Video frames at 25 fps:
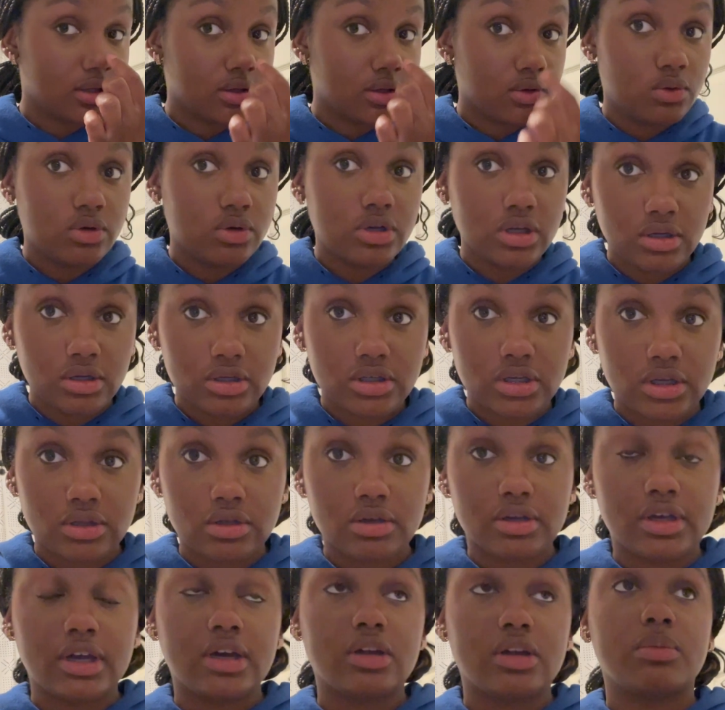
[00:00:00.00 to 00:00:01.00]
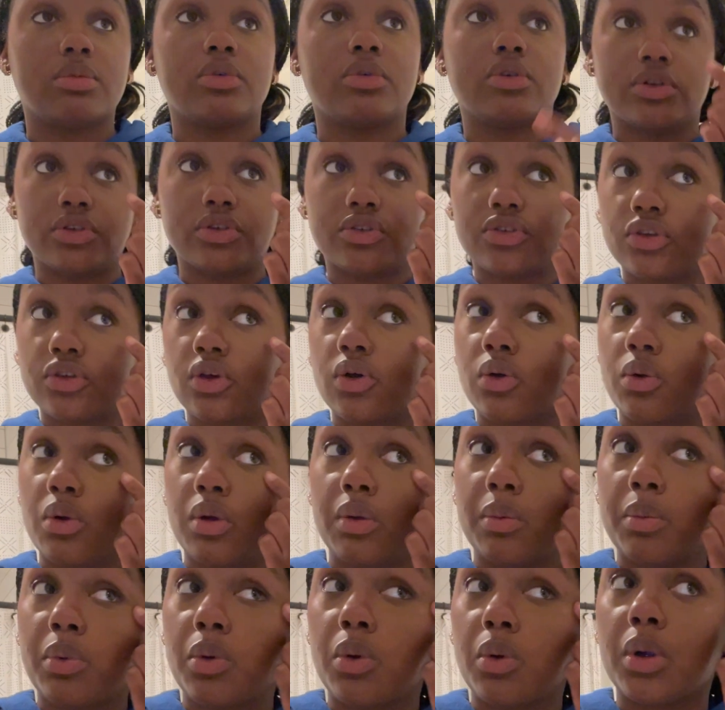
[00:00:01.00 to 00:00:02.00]
holding each other accountable is so
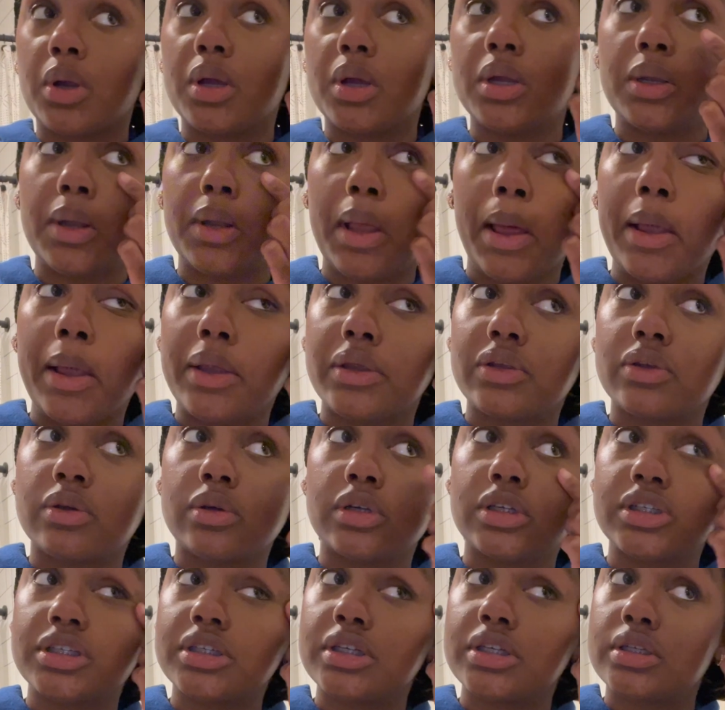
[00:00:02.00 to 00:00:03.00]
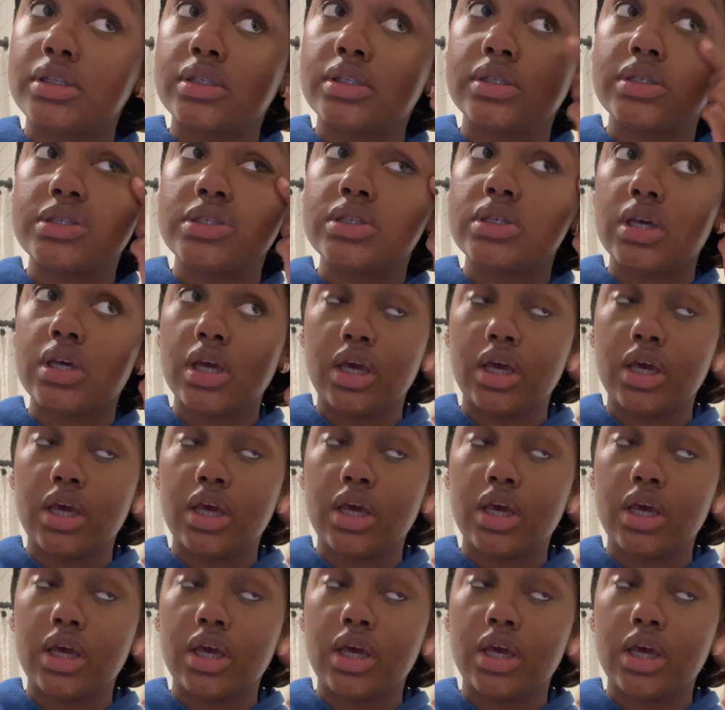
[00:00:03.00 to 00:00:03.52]
important as Christians,